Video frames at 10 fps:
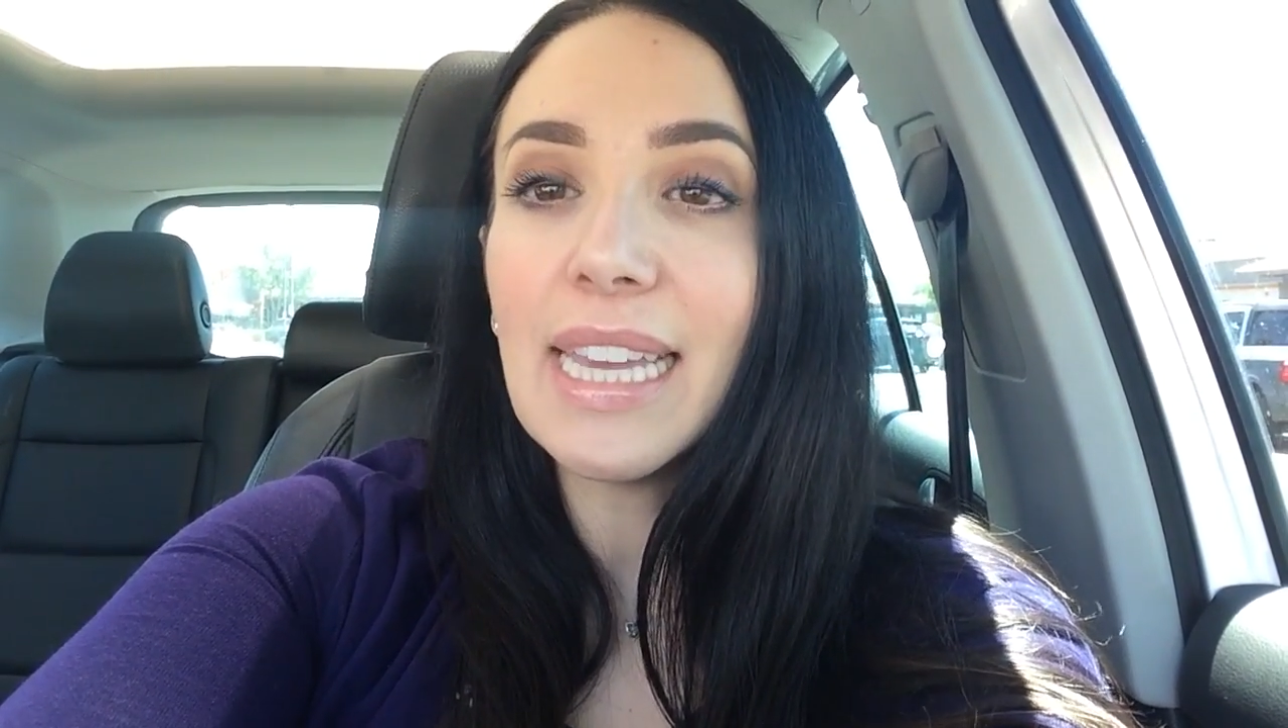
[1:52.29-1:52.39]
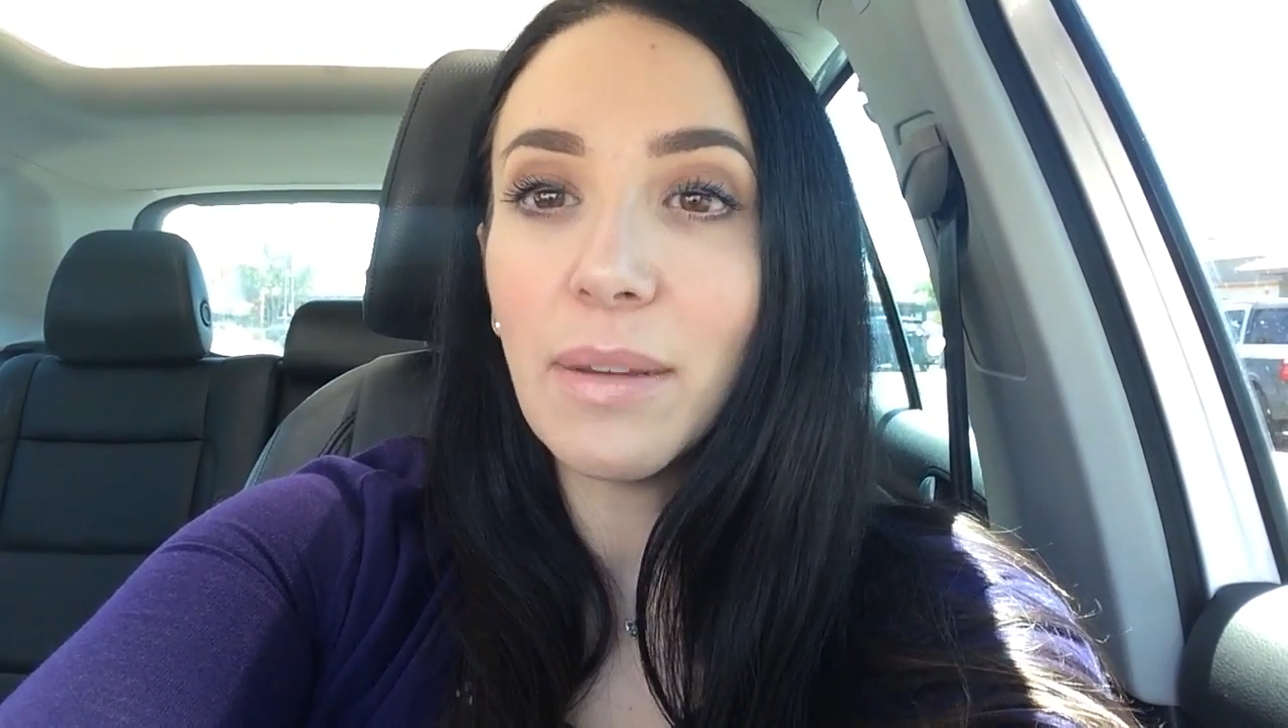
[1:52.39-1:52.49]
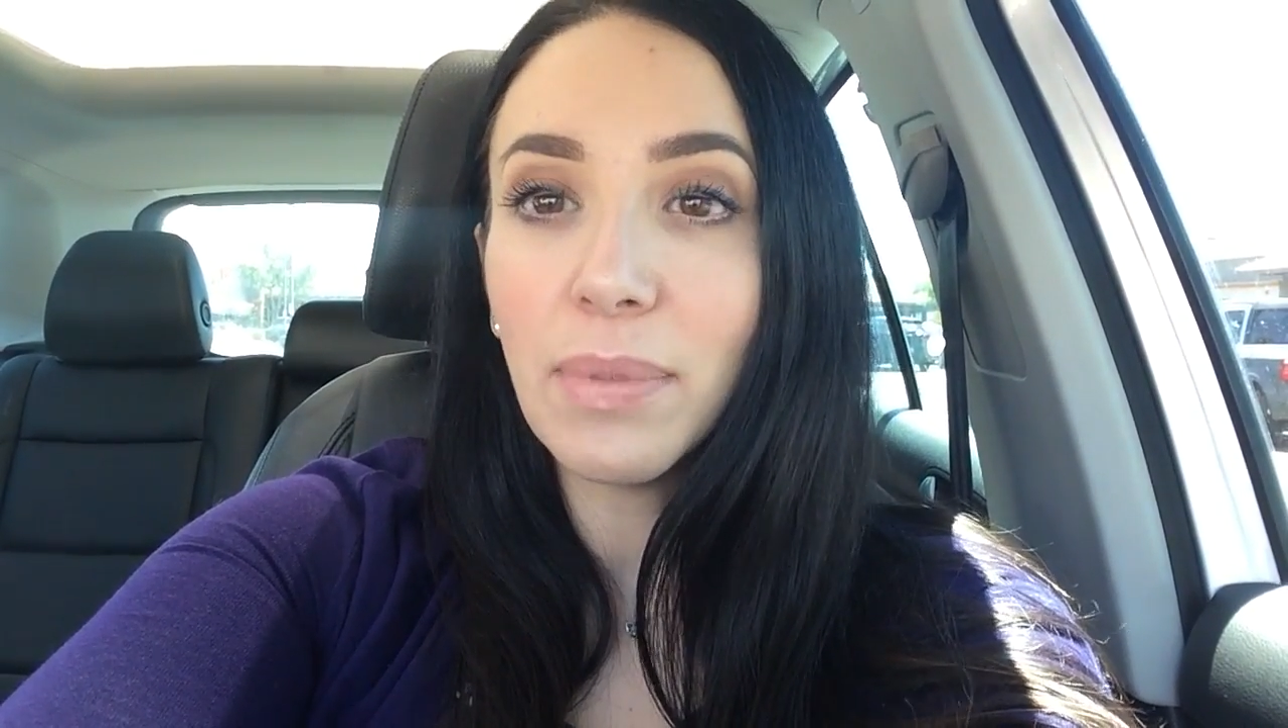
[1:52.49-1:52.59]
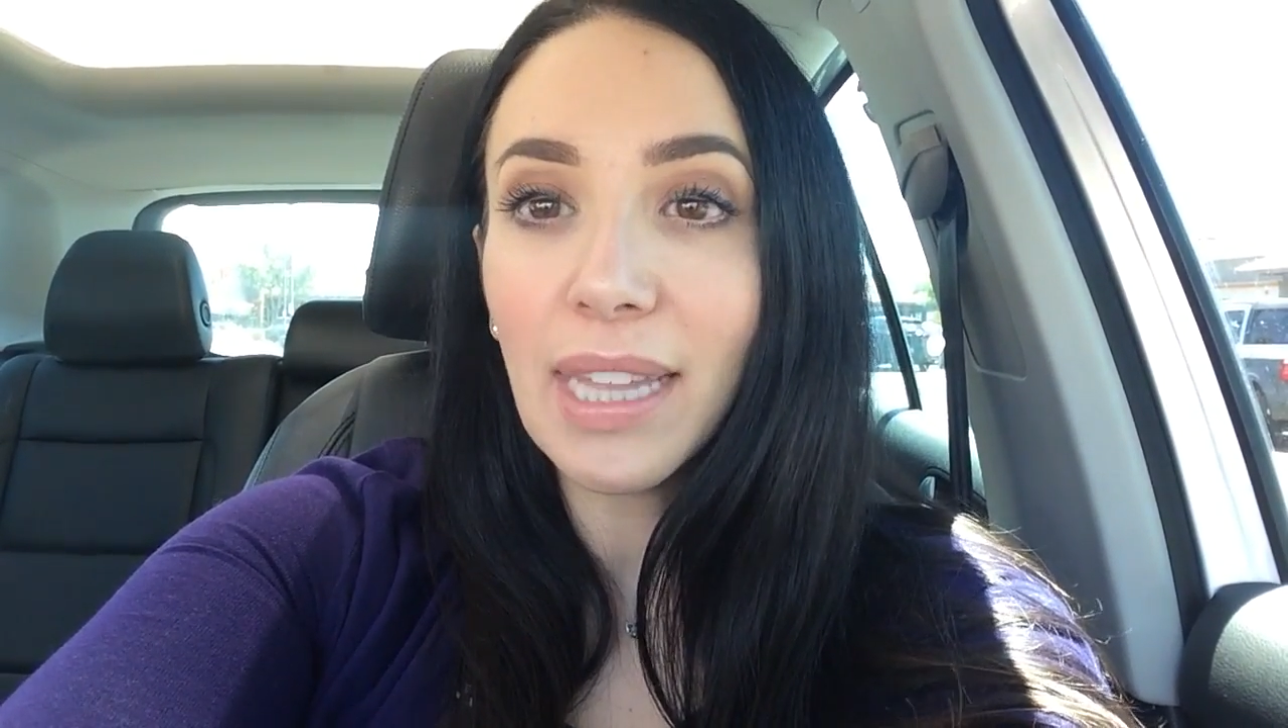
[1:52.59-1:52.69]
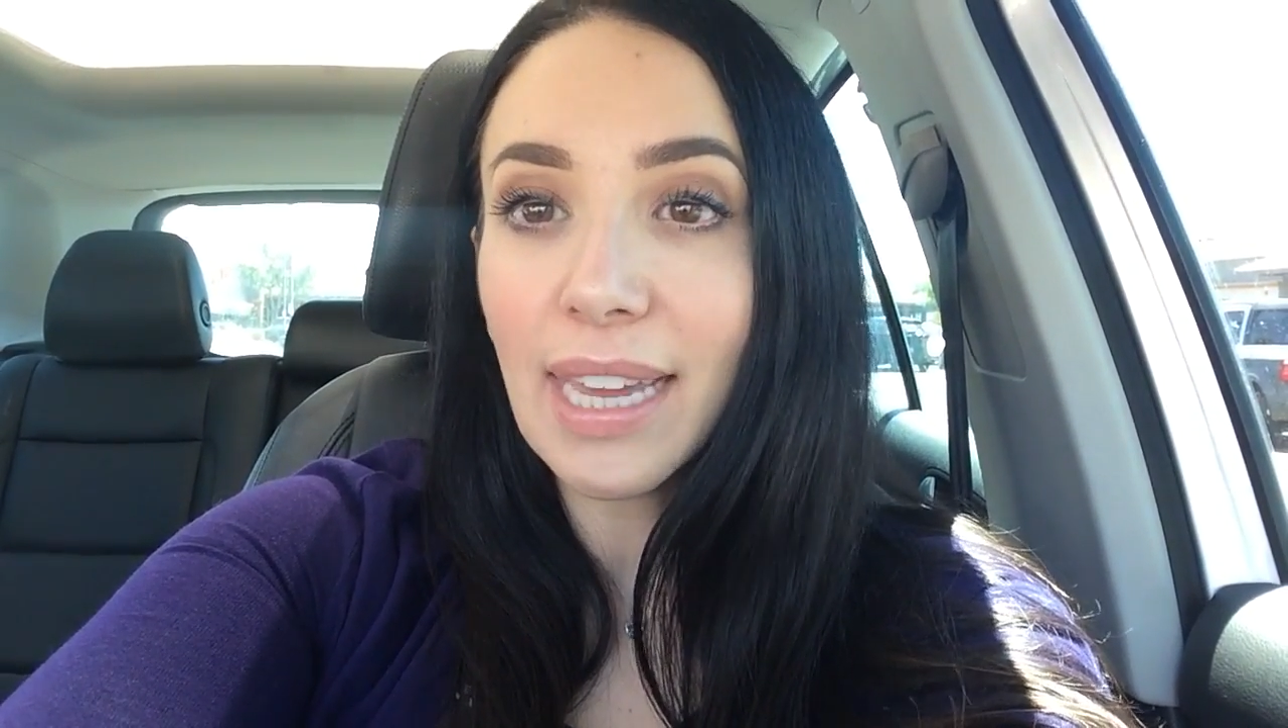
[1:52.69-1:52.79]
the
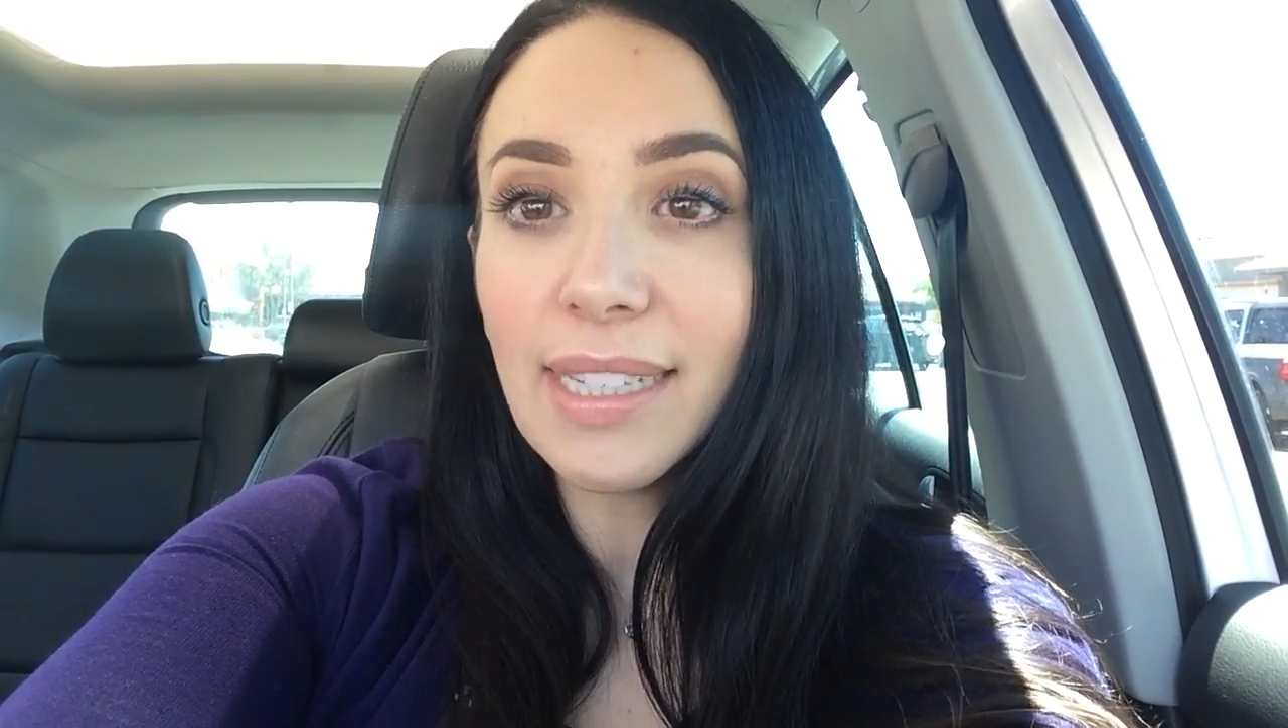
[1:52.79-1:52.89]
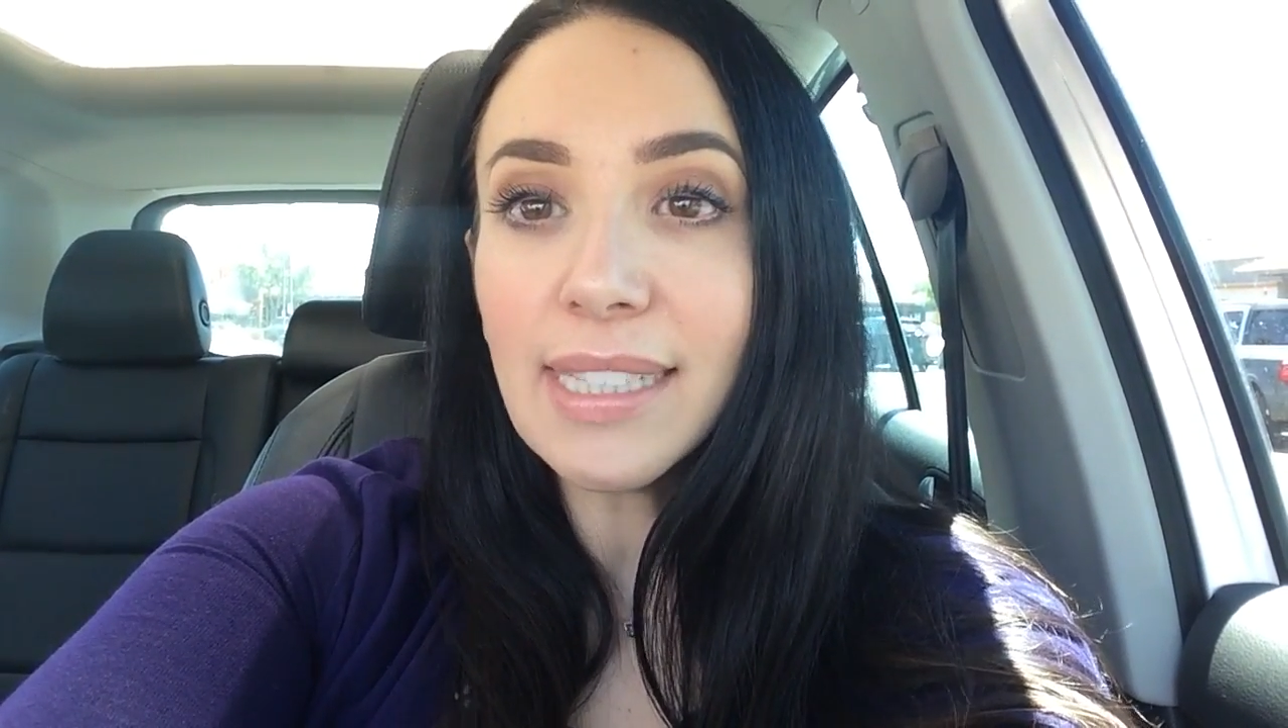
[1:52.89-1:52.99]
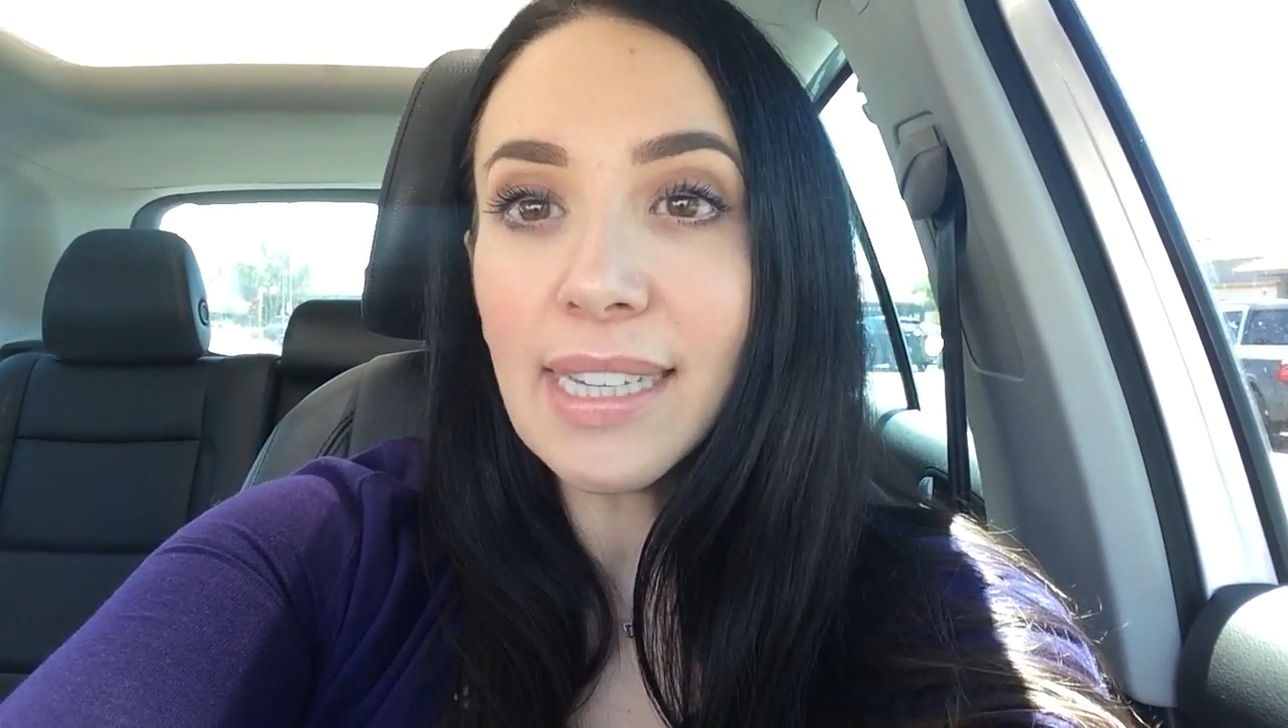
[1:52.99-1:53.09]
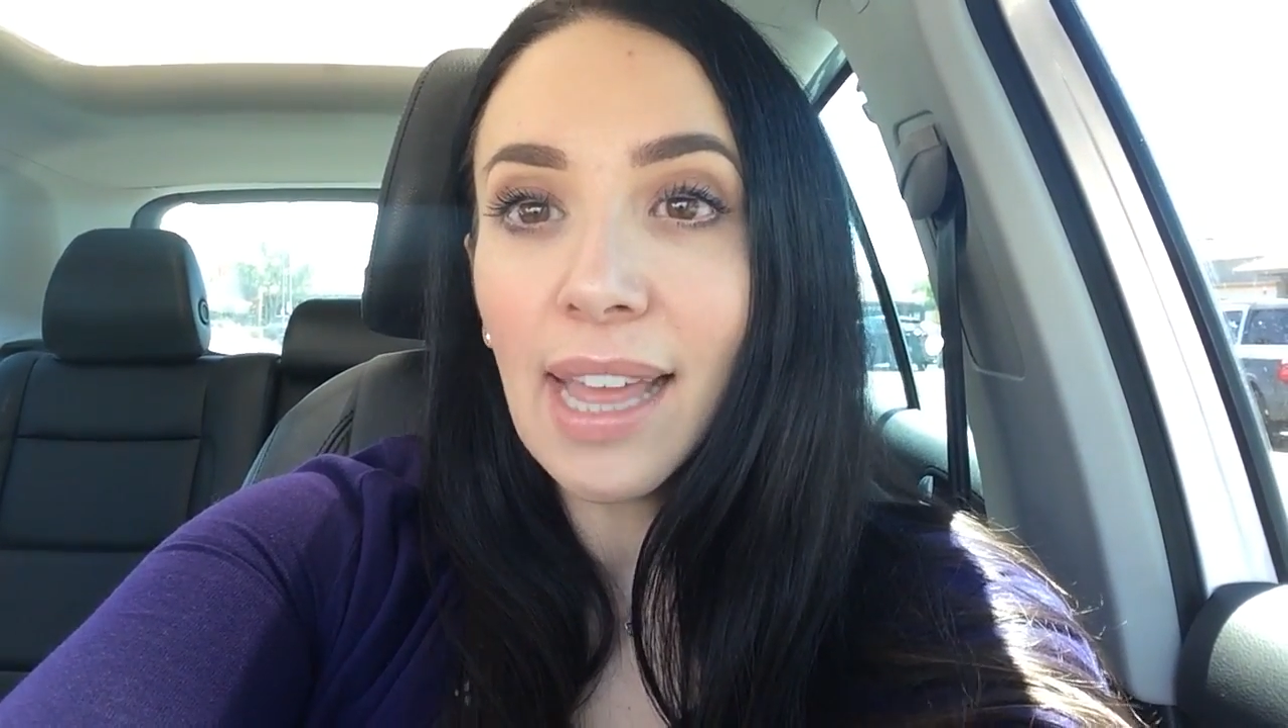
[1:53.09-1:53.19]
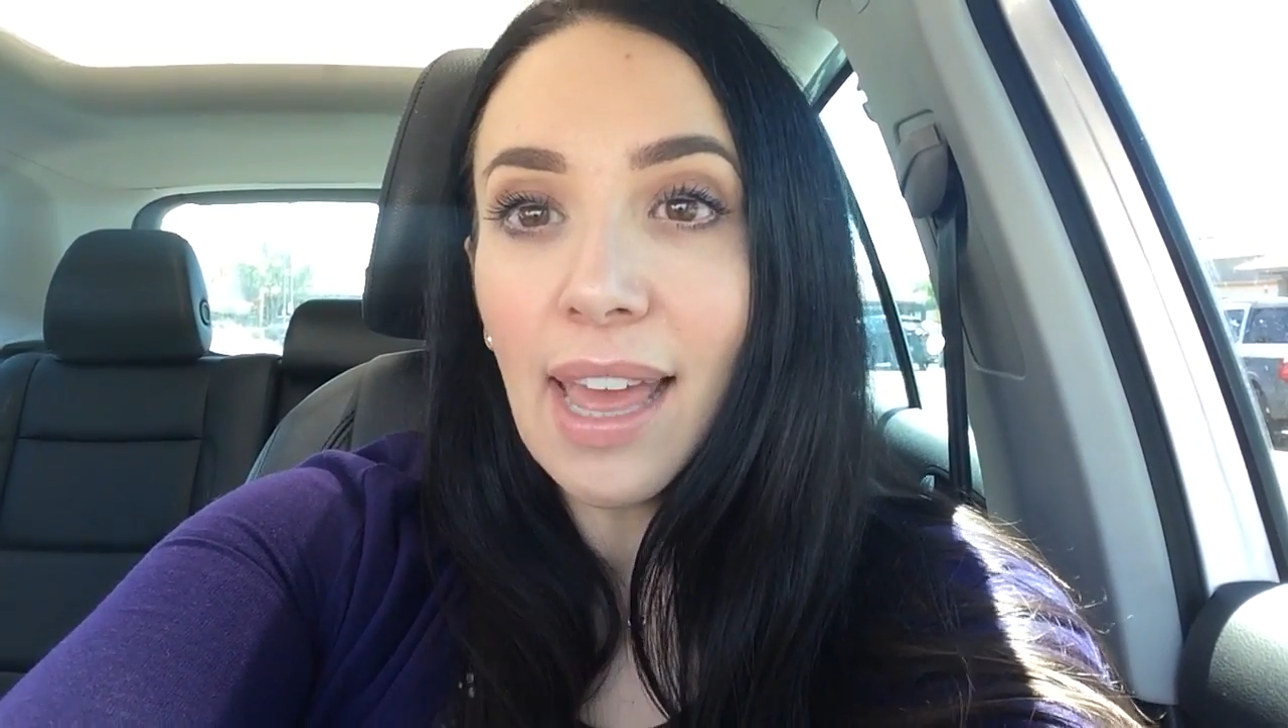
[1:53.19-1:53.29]

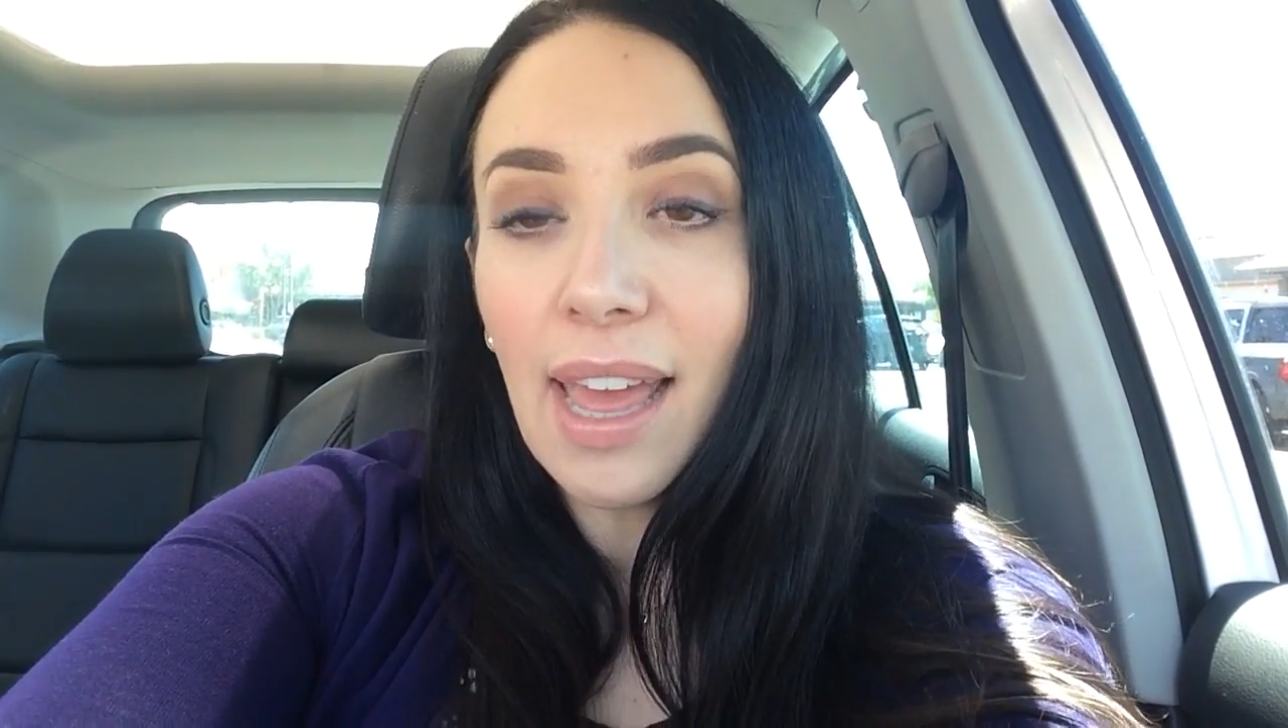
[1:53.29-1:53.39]
implant.